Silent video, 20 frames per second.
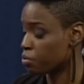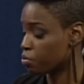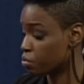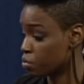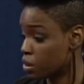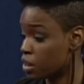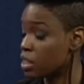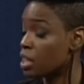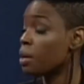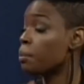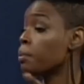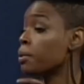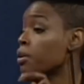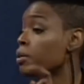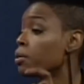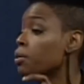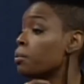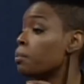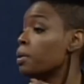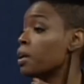
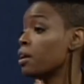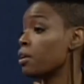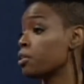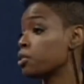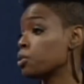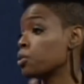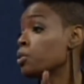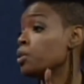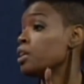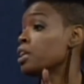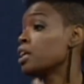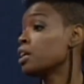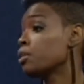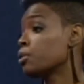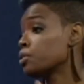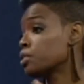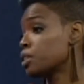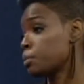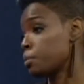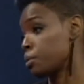typical parents or
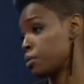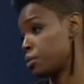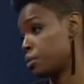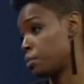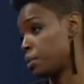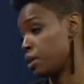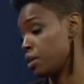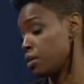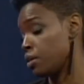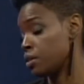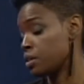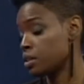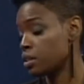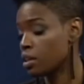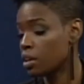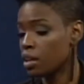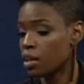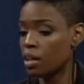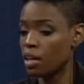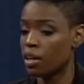neurotypical parents,
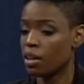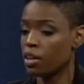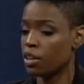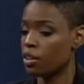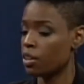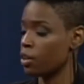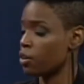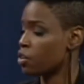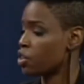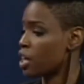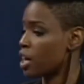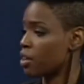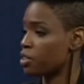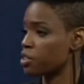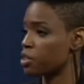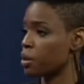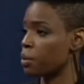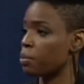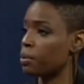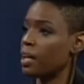their
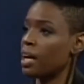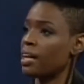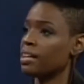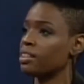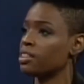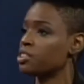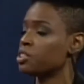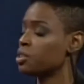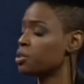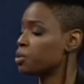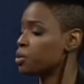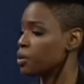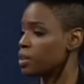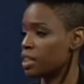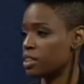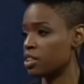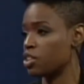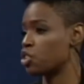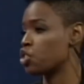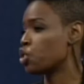child's applying to school and
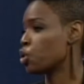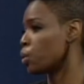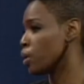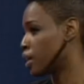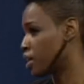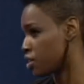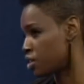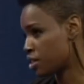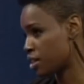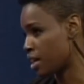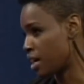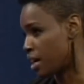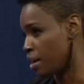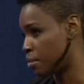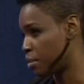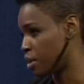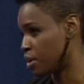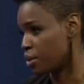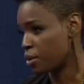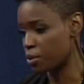it's a joyous
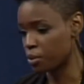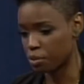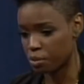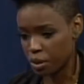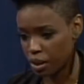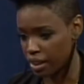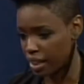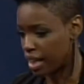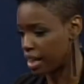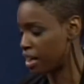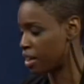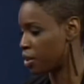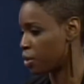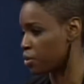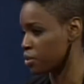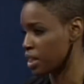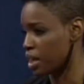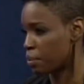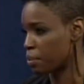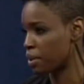time, you know, getting
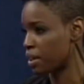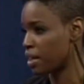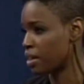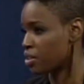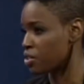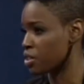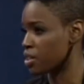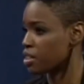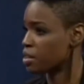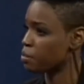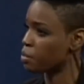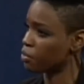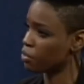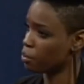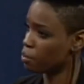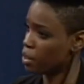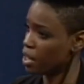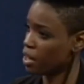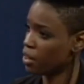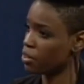those applications. But
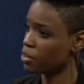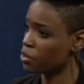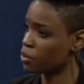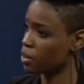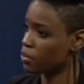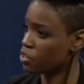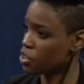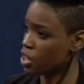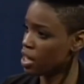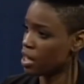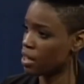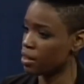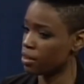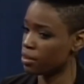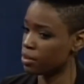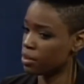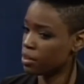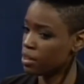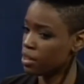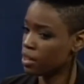for parents who have
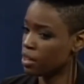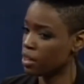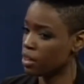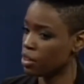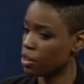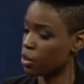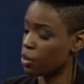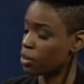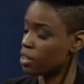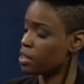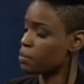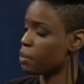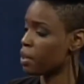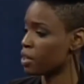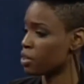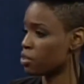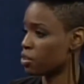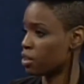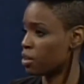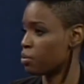child, you know, on the
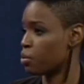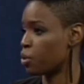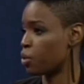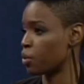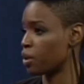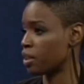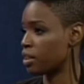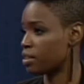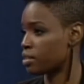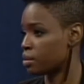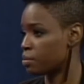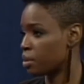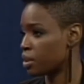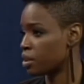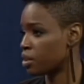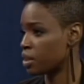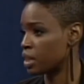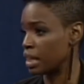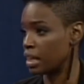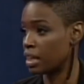spectrum or with a
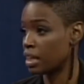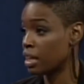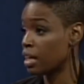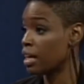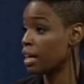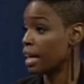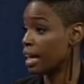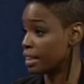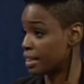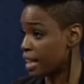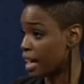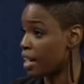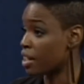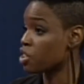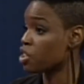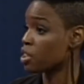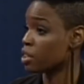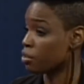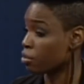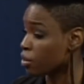disability, it's
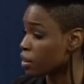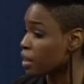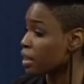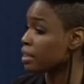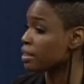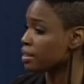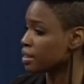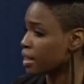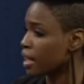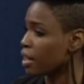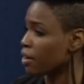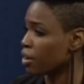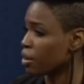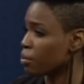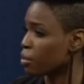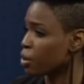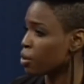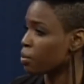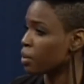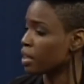actually a really scary
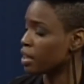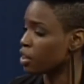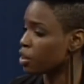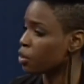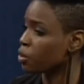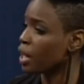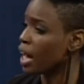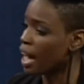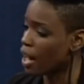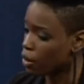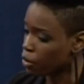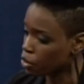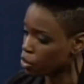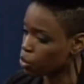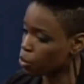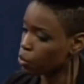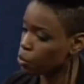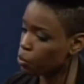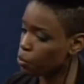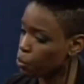moment. You know, how do
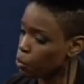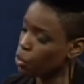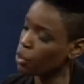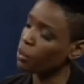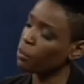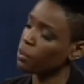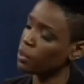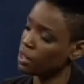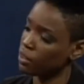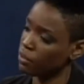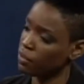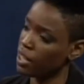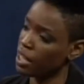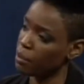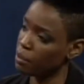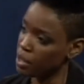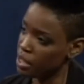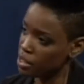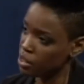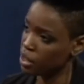you work with the
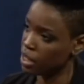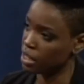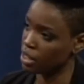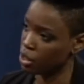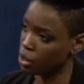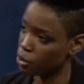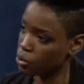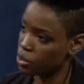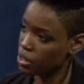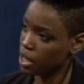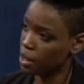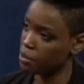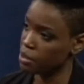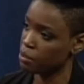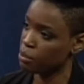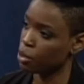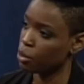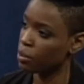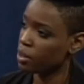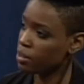families in those types
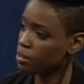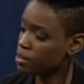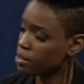of moments?